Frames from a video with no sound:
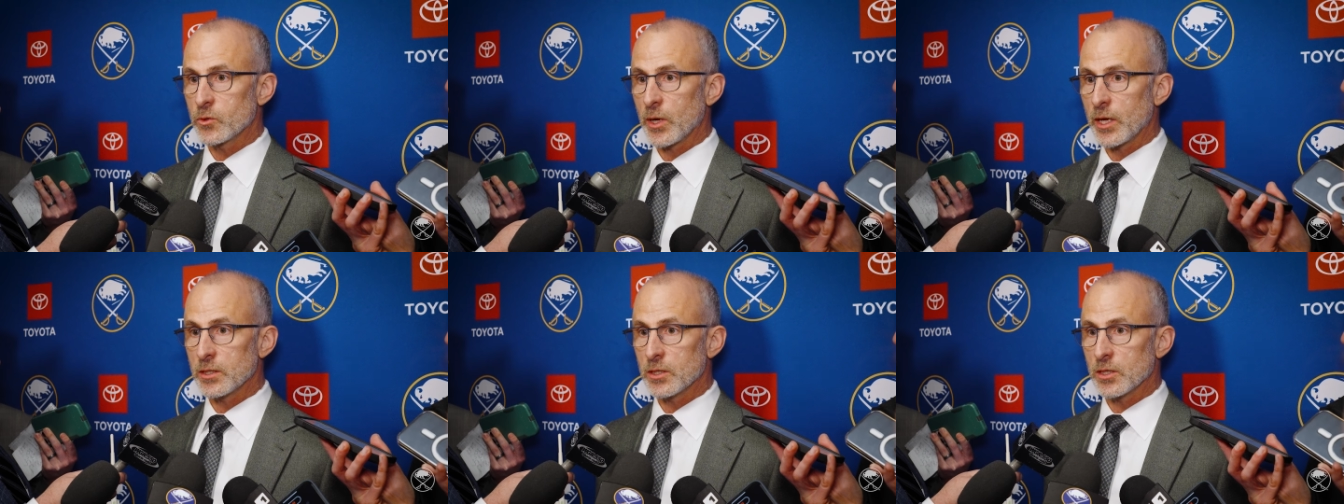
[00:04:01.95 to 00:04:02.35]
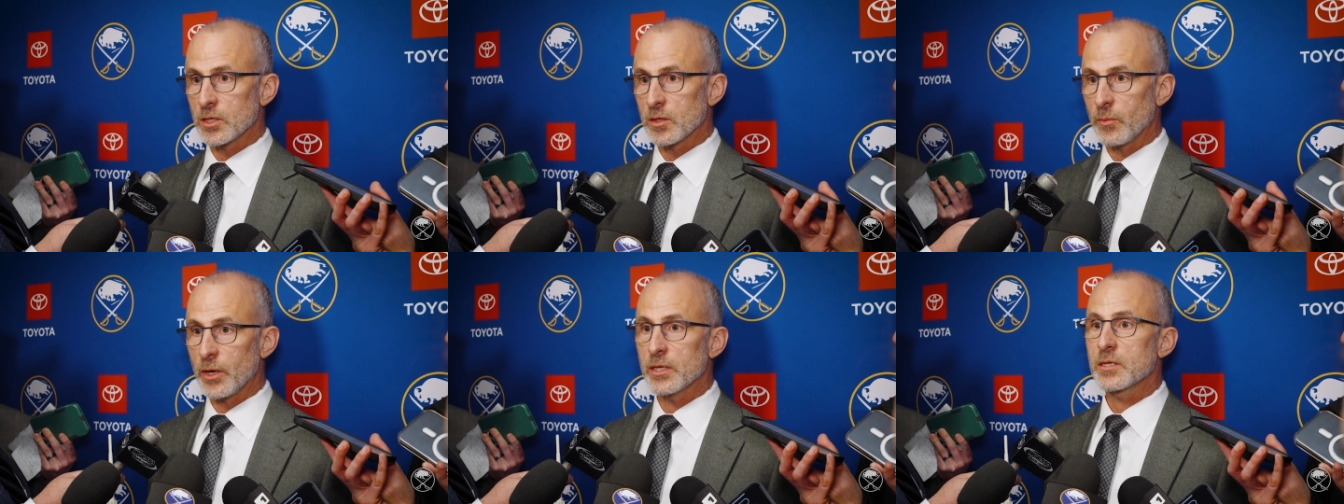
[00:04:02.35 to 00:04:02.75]

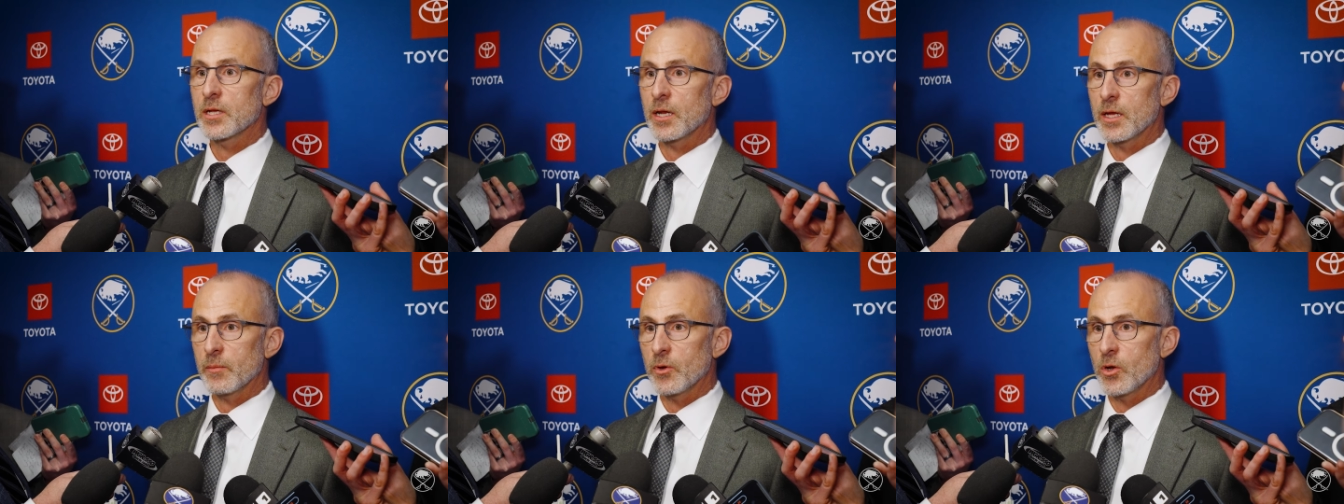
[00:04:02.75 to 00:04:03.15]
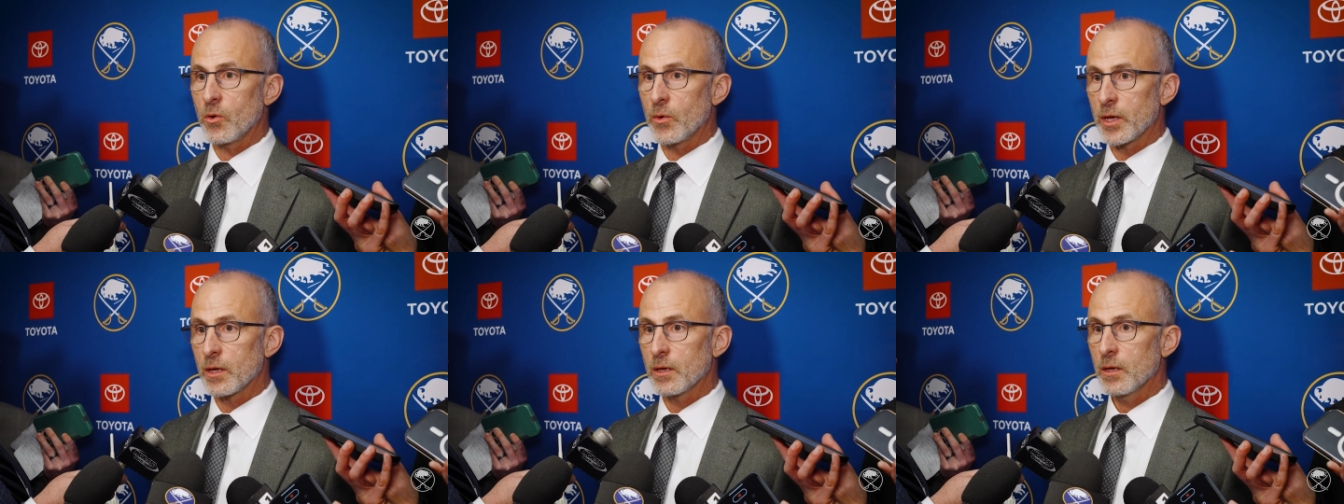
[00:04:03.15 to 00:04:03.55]
transition based on him
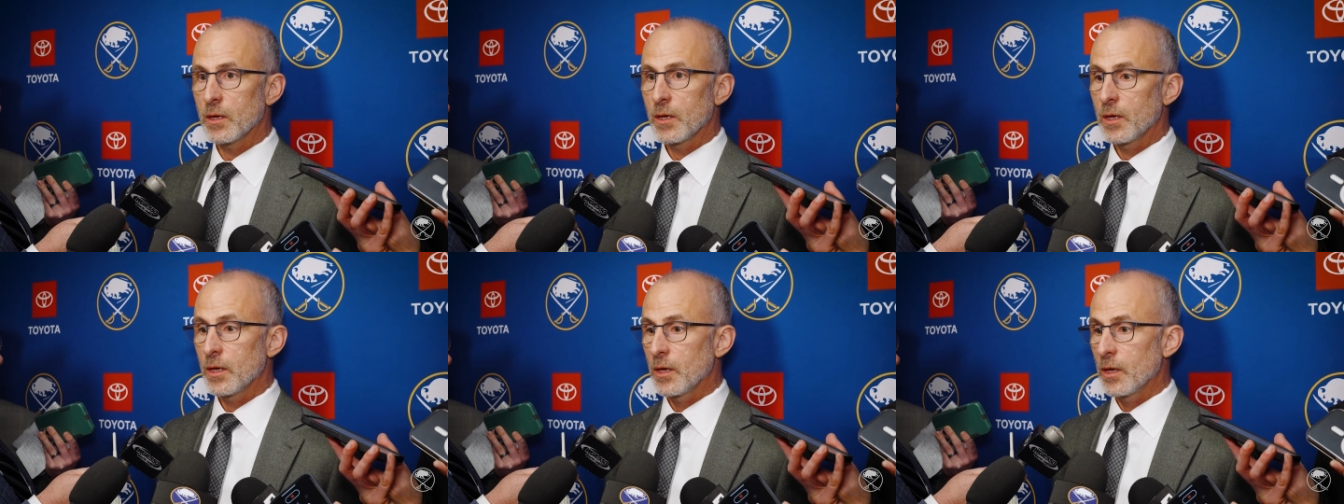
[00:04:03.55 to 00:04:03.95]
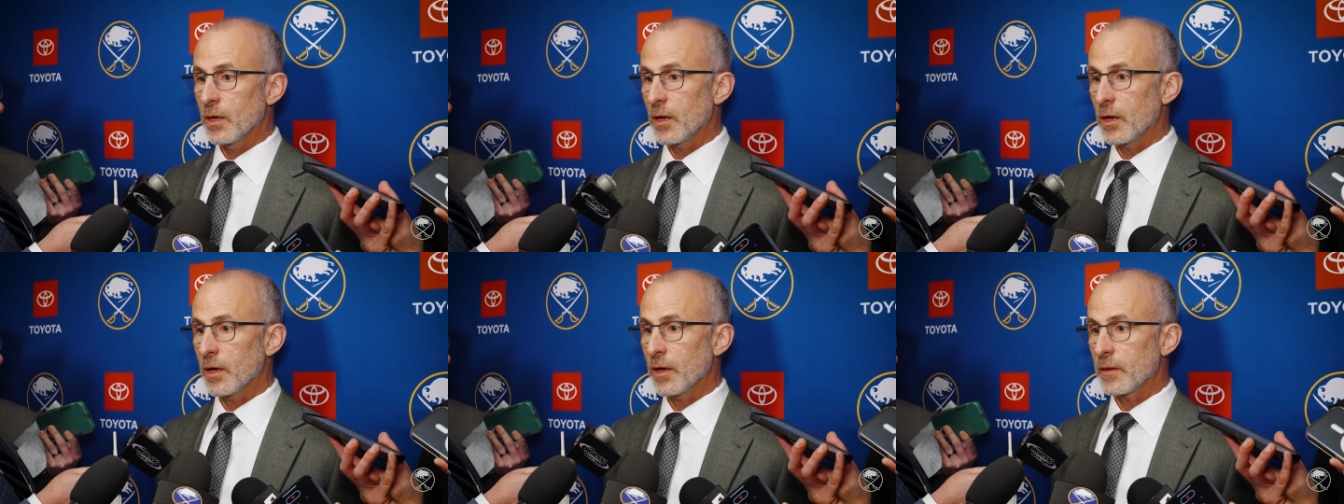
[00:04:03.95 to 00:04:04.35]
knowing
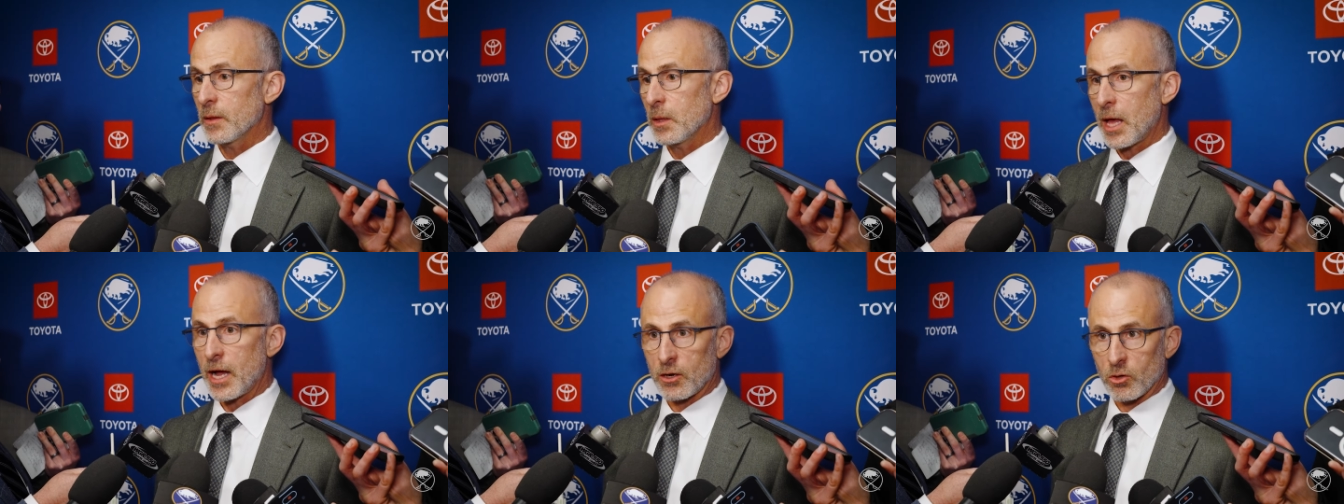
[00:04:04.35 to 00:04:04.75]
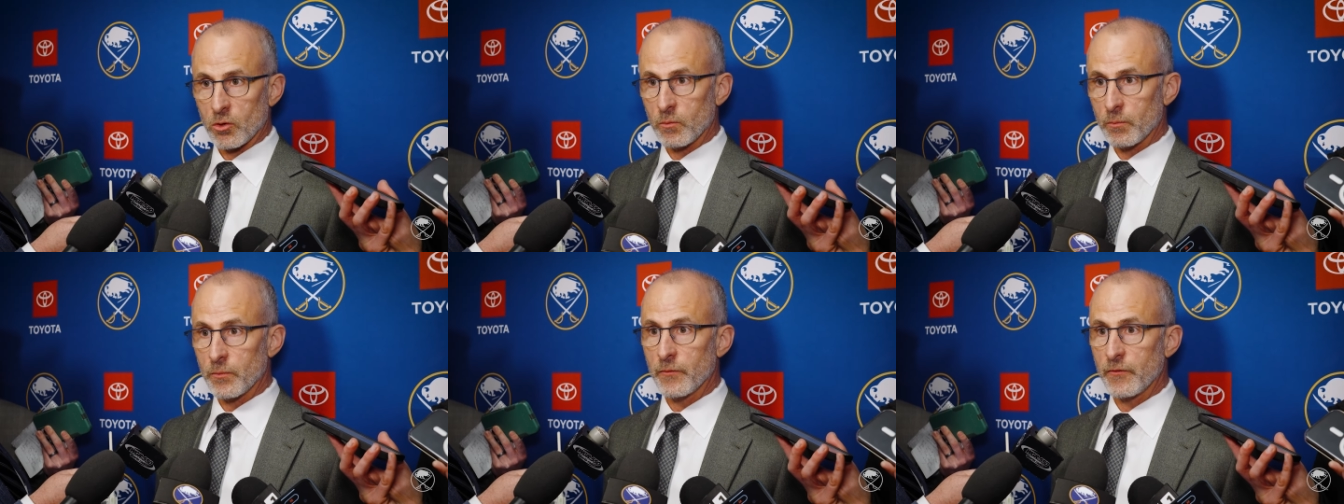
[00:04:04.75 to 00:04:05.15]
the locker
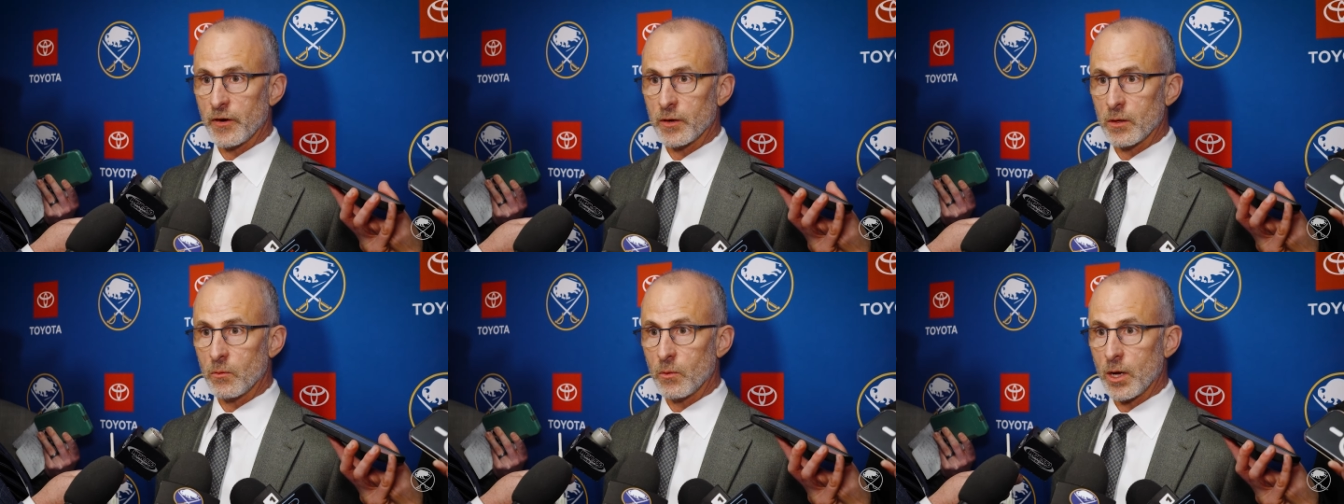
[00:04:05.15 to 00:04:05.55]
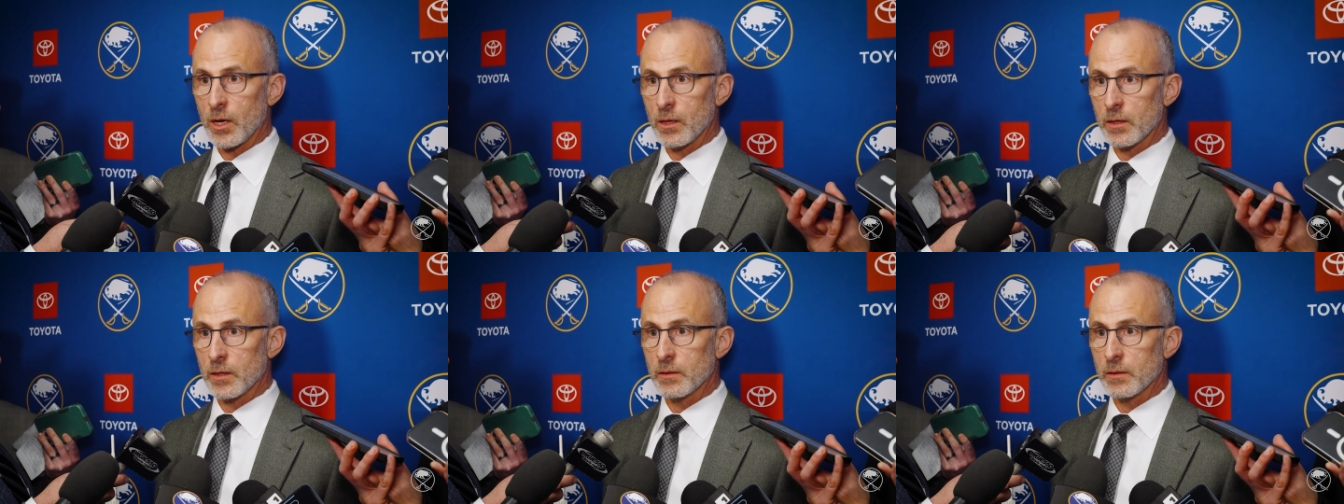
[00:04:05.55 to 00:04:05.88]
room fairly well,